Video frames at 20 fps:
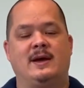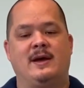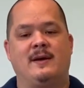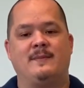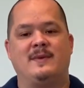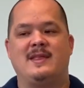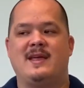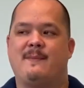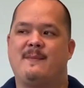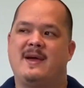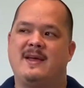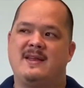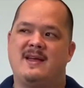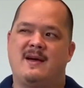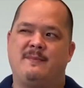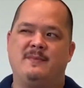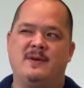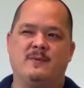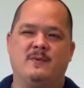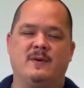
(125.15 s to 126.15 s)
And that might
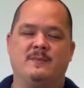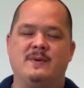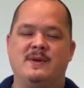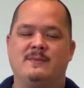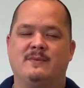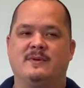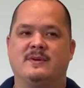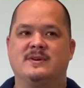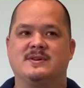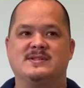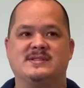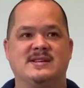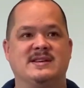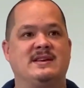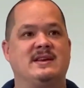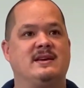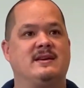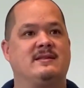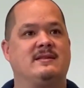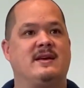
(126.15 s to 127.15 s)
not be what people are
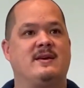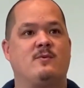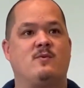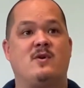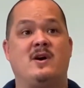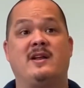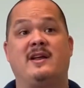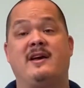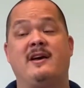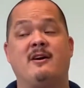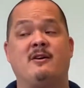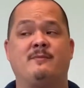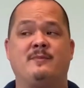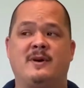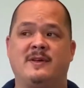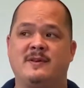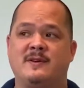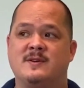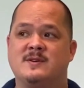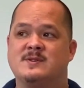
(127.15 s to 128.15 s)
seeking. They want to help
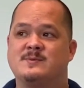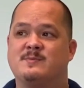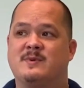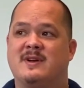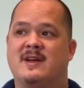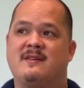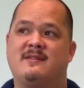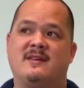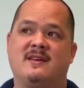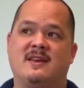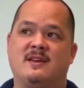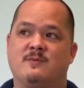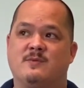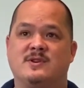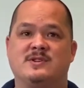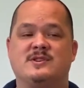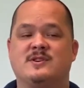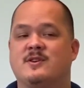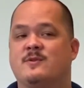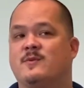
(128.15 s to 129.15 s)
others, but I think in
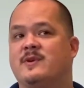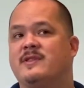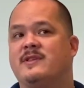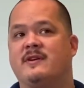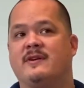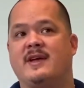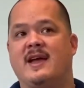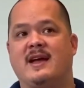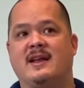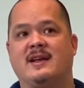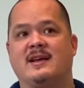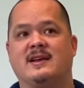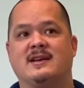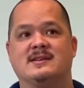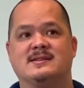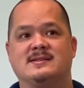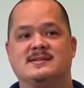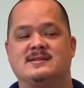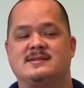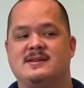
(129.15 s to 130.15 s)
return what they're getting
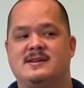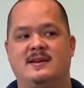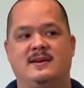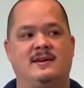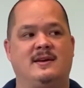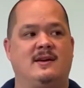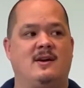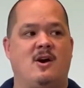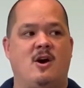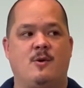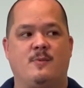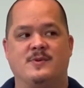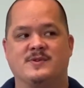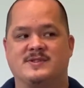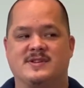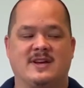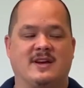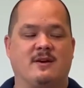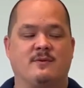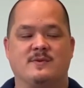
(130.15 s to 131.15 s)
is almost
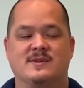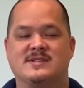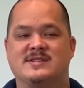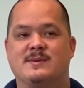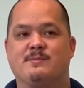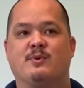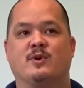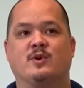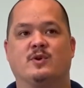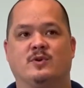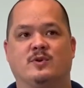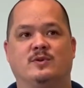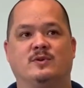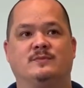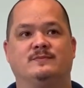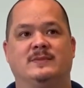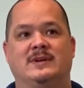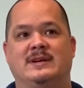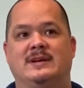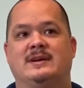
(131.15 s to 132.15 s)
like a reciprocal
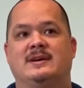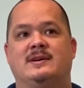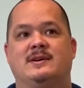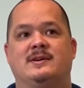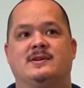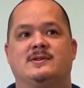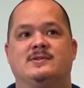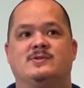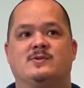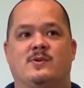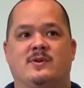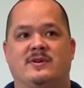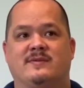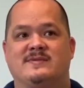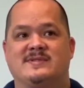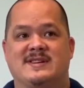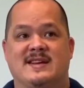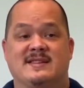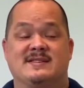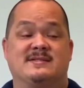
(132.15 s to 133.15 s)
sort of
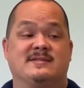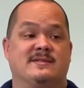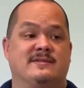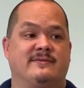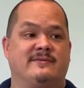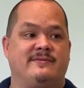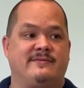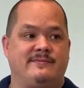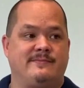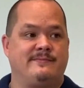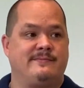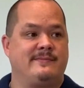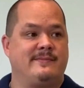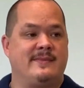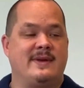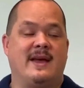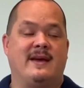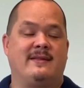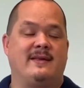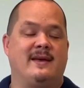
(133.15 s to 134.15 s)
sense of,
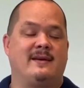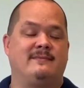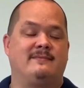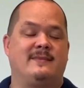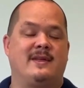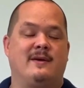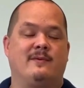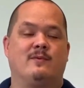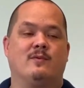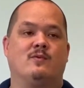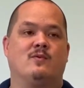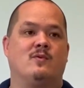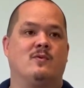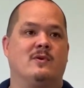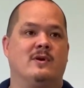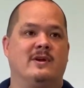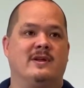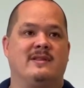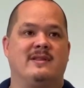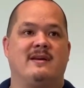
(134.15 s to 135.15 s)
that
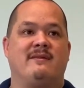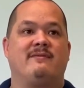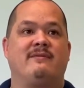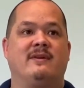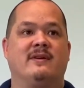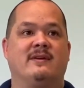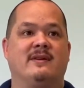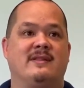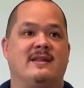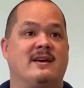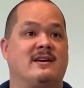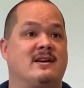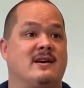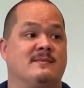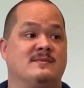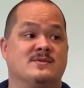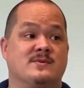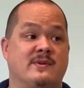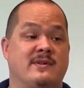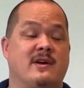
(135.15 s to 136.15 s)
reward and that feeling that
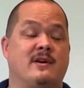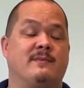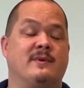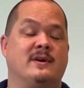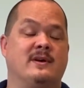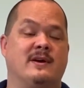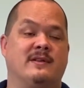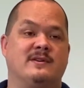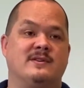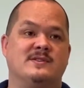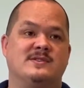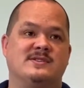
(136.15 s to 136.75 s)
comes with helping others.